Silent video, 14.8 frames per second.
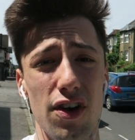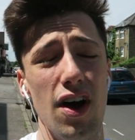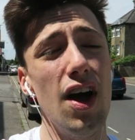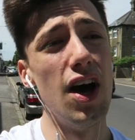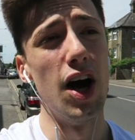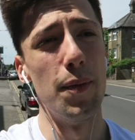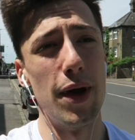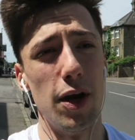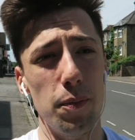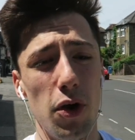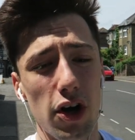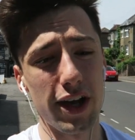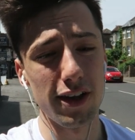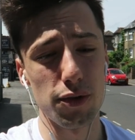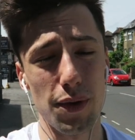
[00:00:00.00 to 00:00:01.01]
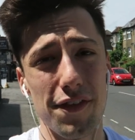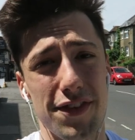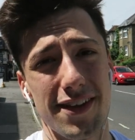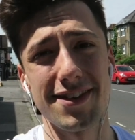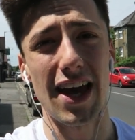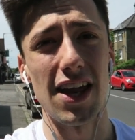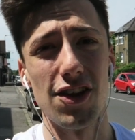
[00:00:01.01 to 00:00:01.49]
I mean, I'm lucky to have
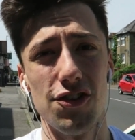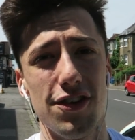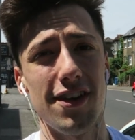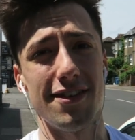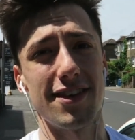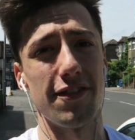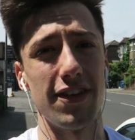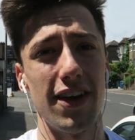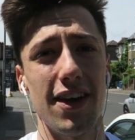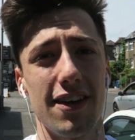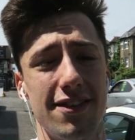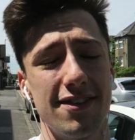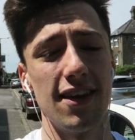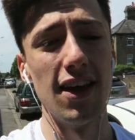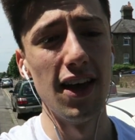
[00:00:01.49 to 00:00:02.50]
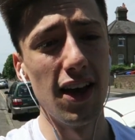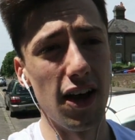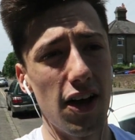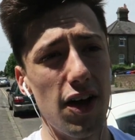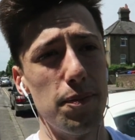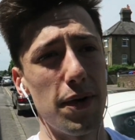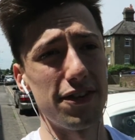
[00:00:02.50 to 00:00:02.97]
this Canon G7X.
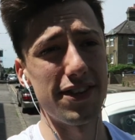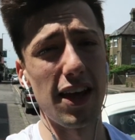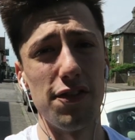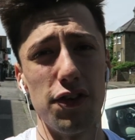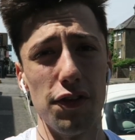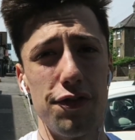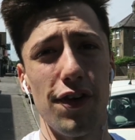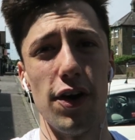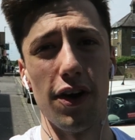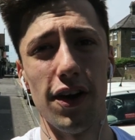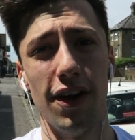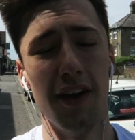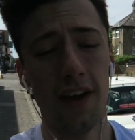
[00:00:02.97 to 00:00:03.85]
I saved up for it,